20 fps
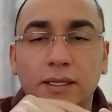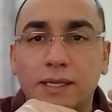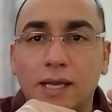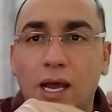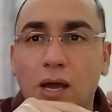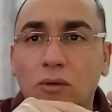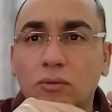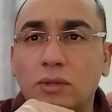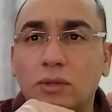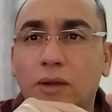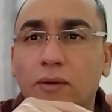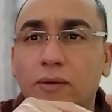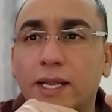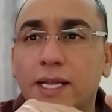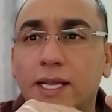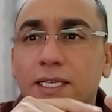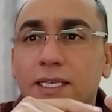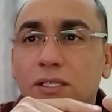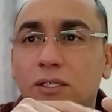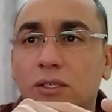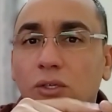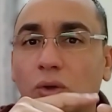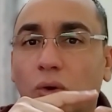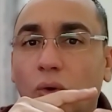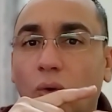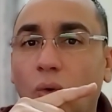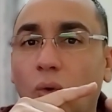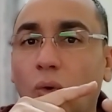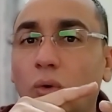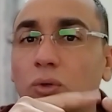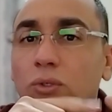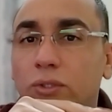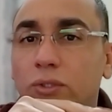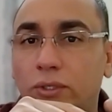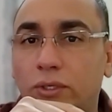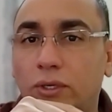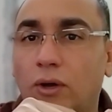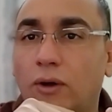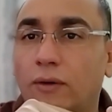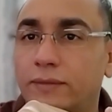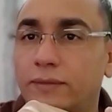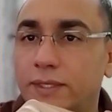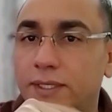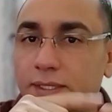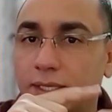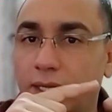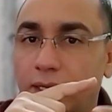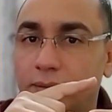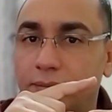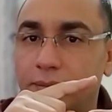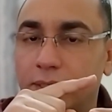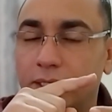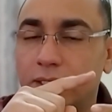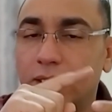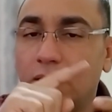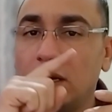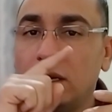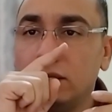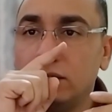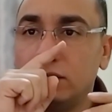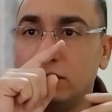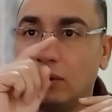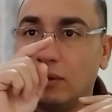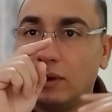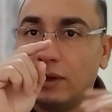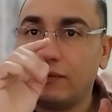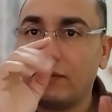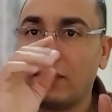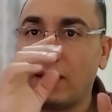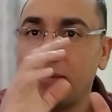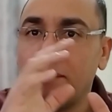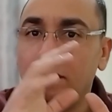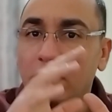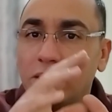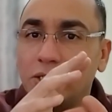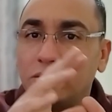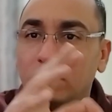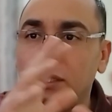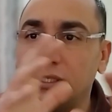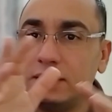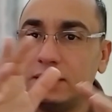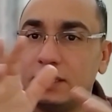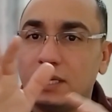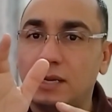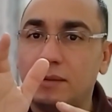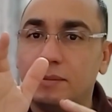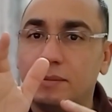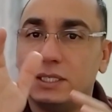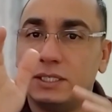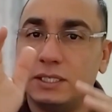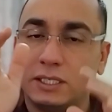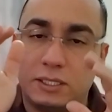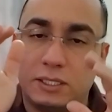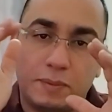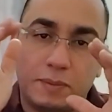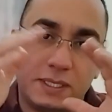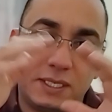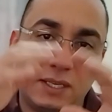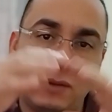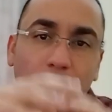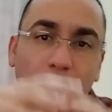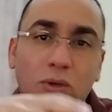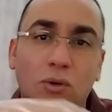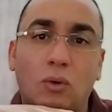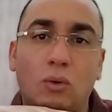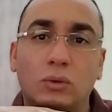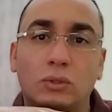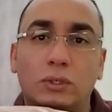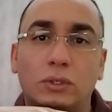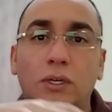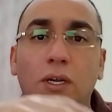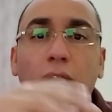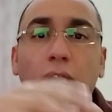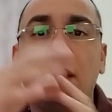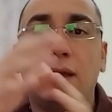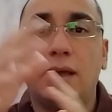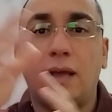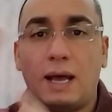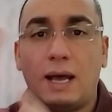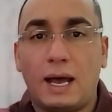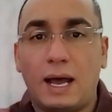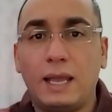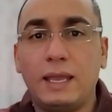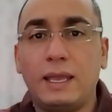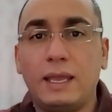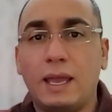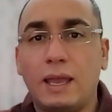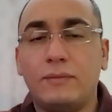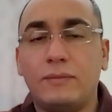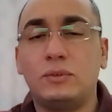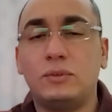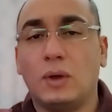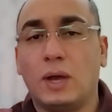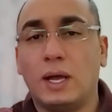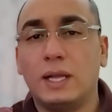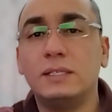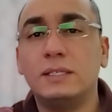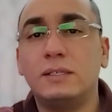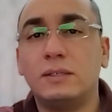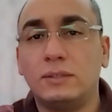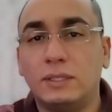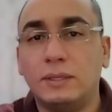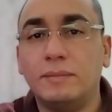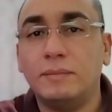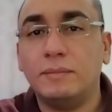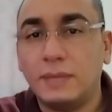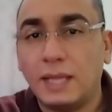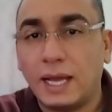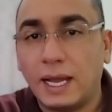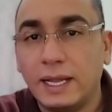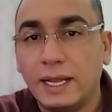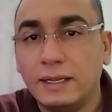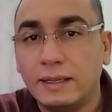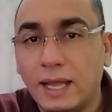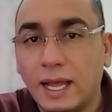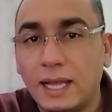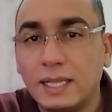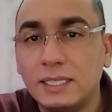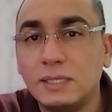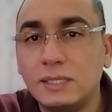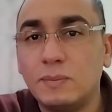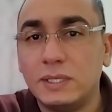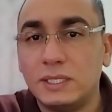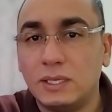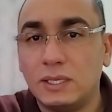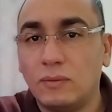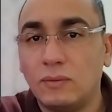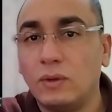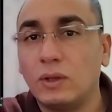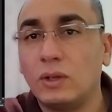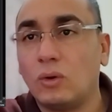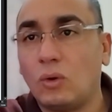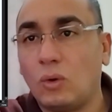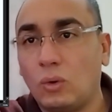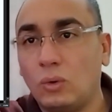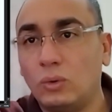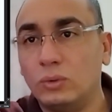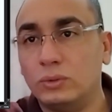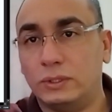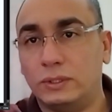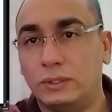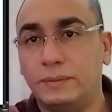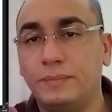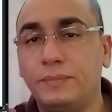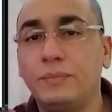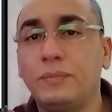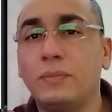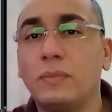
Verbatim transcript: the outline is the order of these elements. So if I mention these elements in specific order, I have to answer them in that specific order.